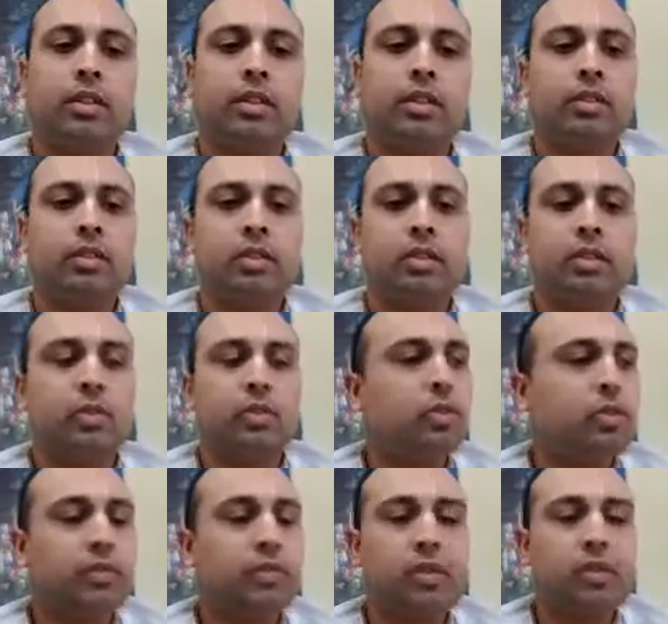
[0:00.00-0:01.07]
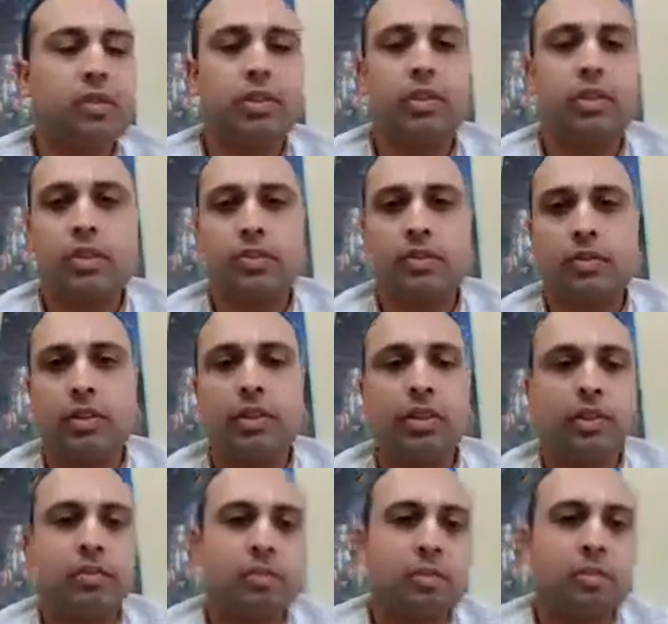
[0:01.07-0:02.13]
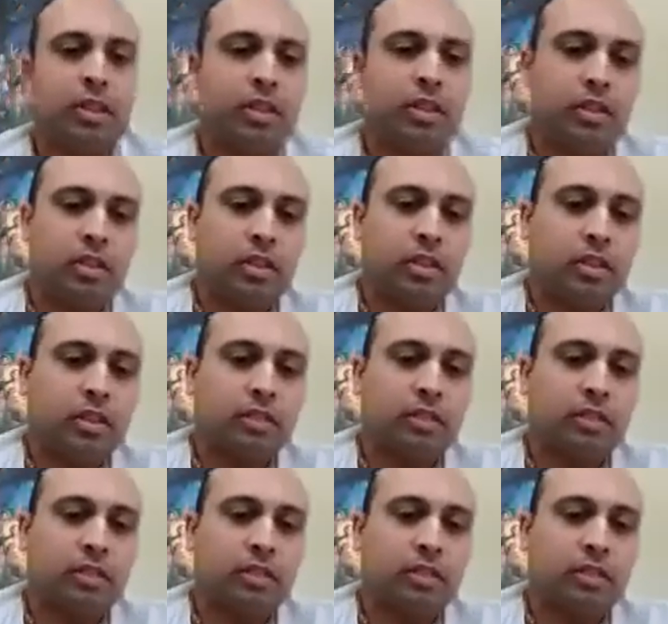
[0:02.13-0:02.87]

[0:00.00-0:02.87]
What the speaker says: So the two divisions of real Namabhas are